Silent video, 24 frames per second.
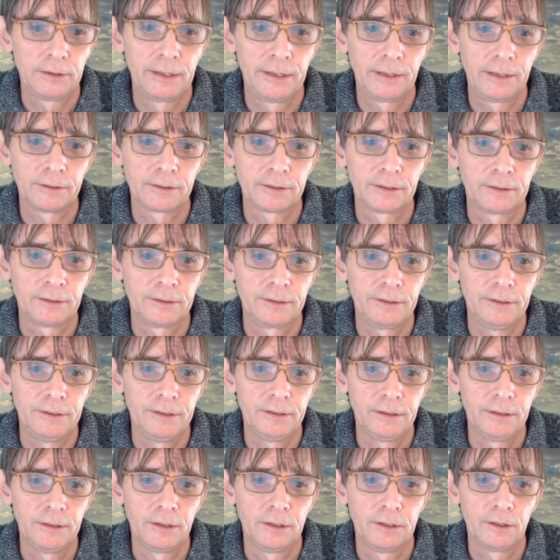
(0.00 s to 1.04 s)
delta
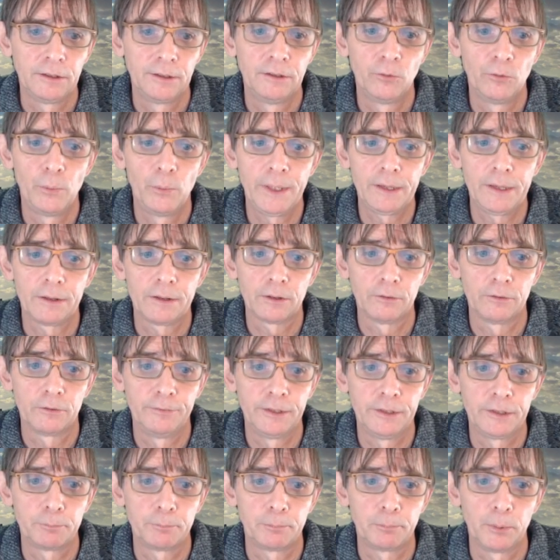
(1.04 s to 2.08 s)
t, the width of
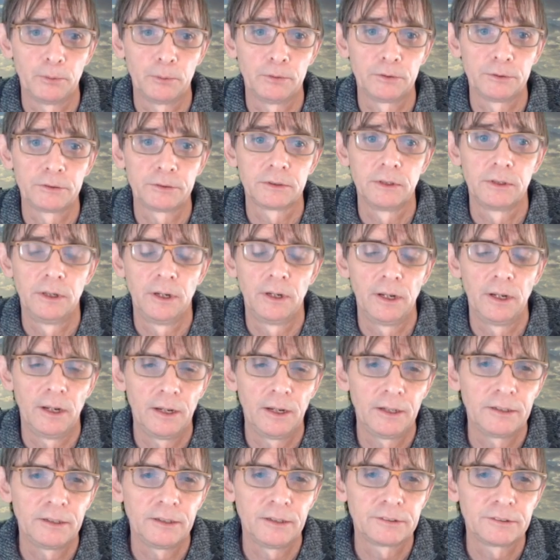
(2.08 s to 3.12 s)
this pulse,
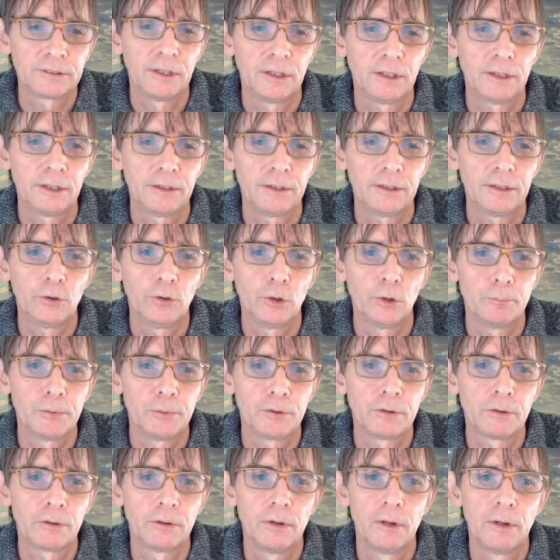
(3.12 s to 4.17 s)
is
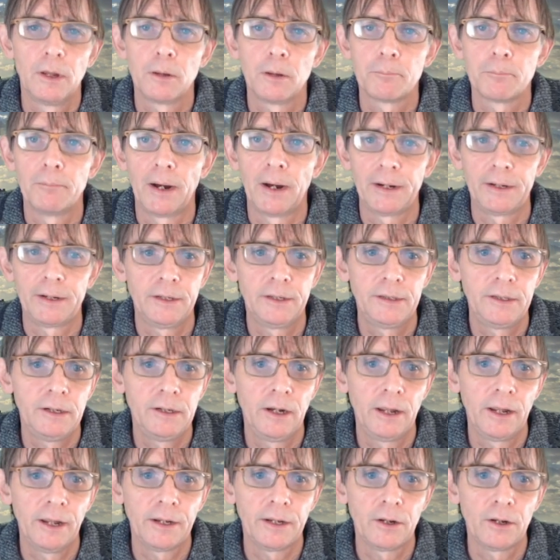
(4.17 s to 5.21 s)
determined by the
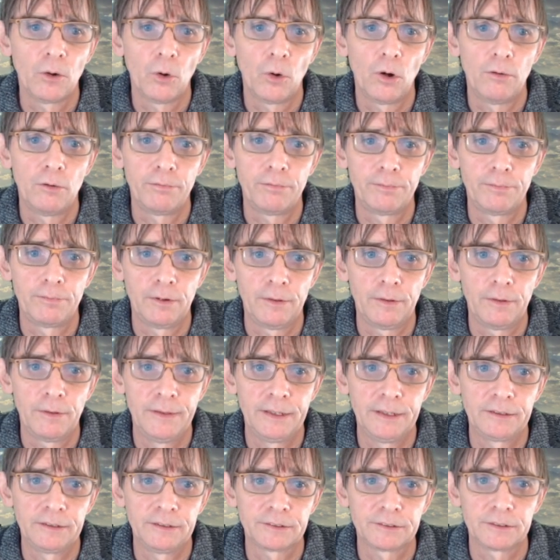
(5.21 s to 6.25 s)
delay of
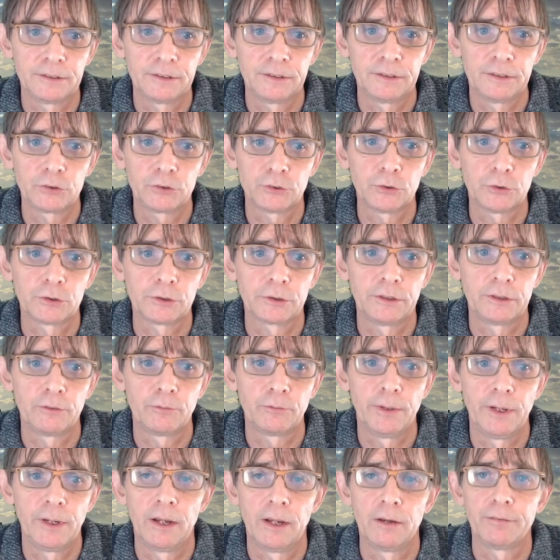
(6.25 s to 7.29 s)
this circuit that
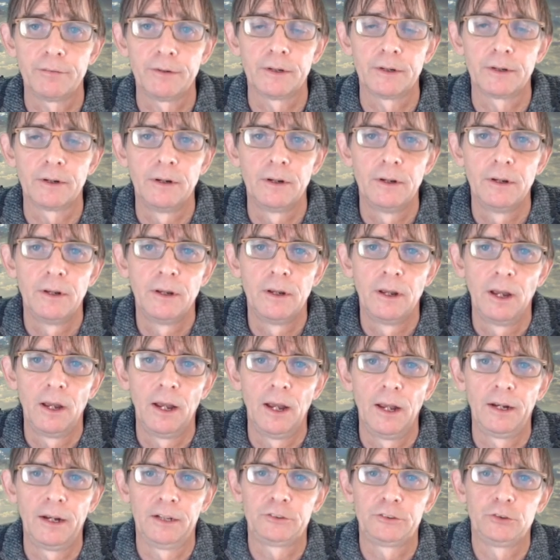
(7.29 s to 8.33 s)
we have here.
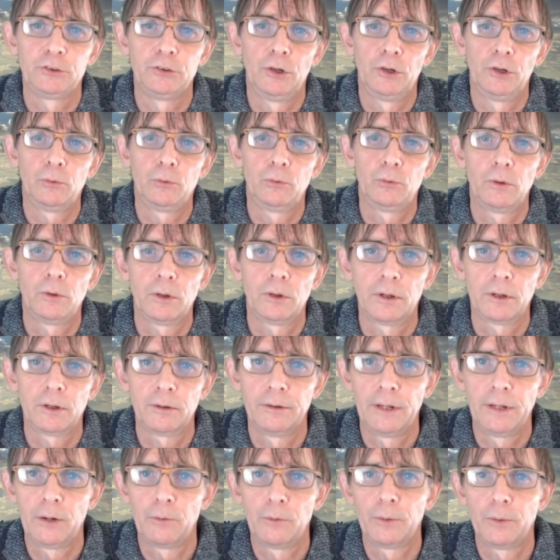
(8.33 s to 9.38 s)
And as you know,
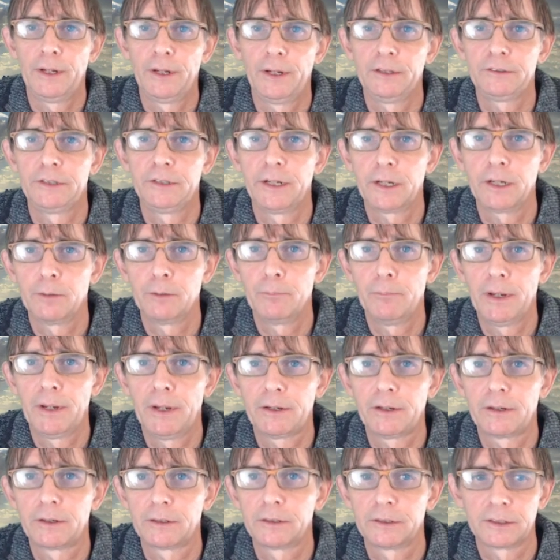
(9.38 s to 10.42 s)
nowadays they can
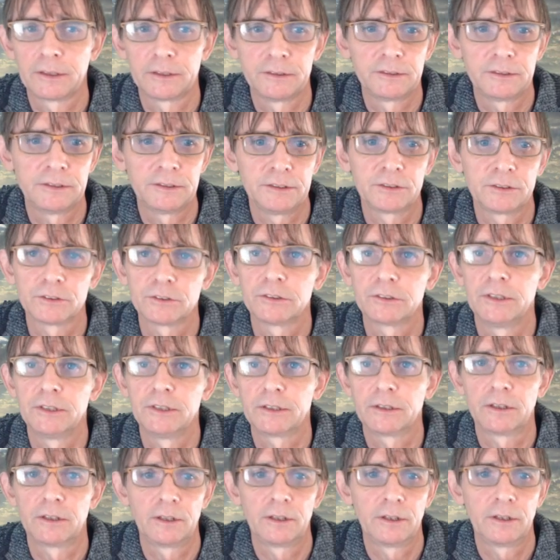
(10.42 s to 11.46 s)
make transistors
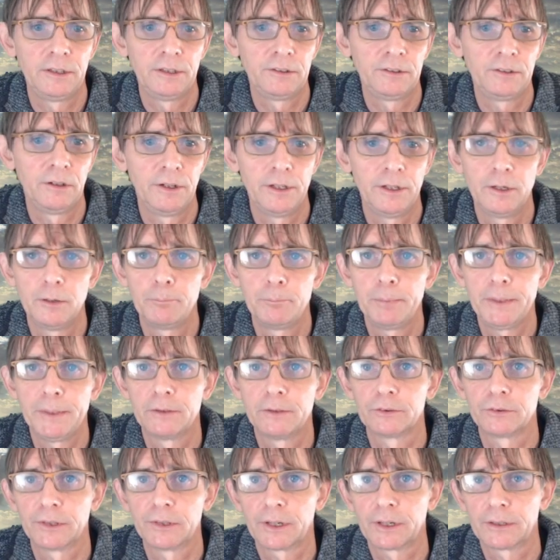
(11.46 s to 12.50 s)
that are easily in the
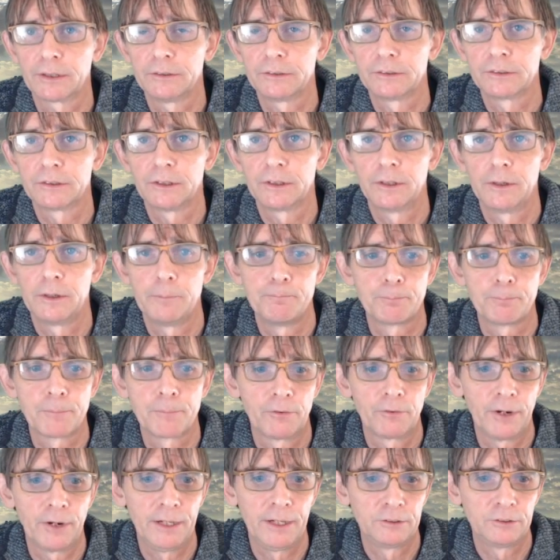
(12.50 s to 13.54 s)
picoseconds
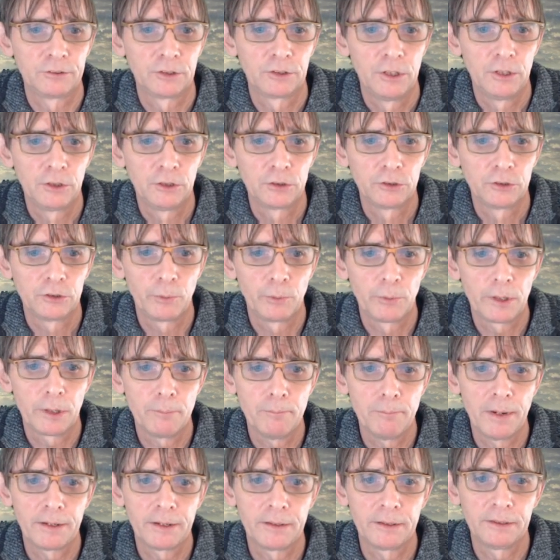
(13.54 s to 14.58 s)
range. So we
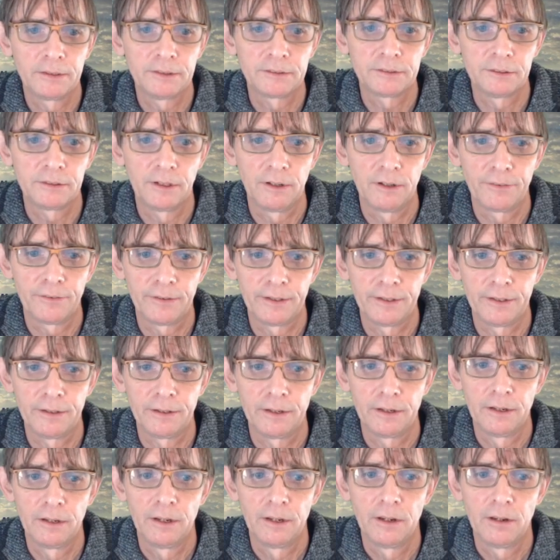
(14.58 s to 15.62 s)
can make this
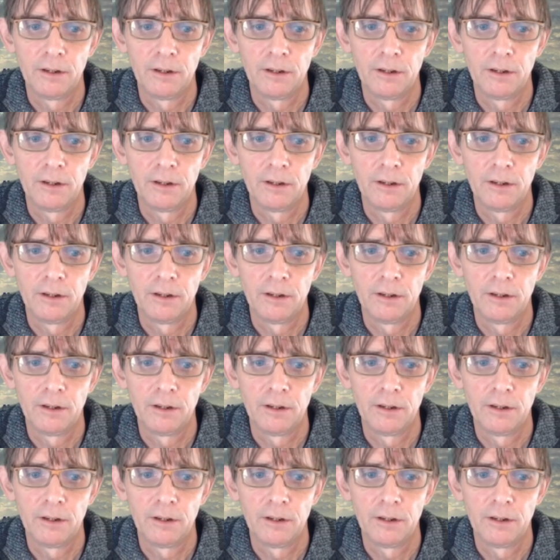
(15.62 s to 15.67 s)
thing